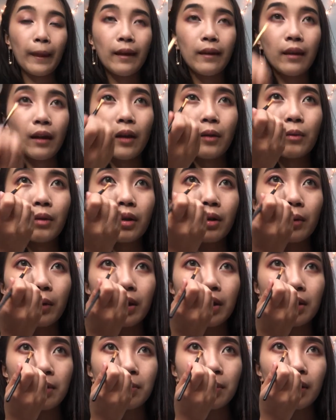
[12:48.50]
Then we're
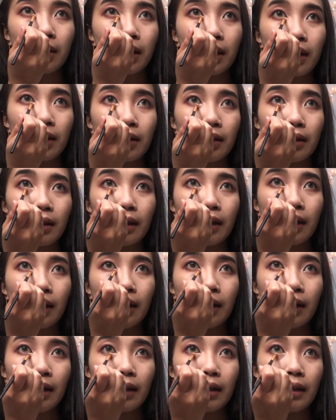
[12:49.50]
going to put it
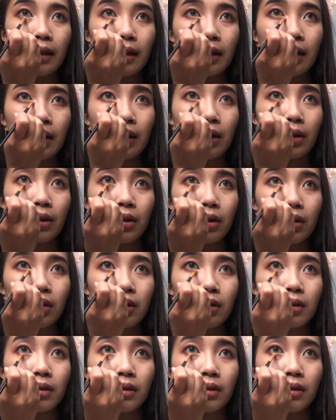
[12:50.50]
here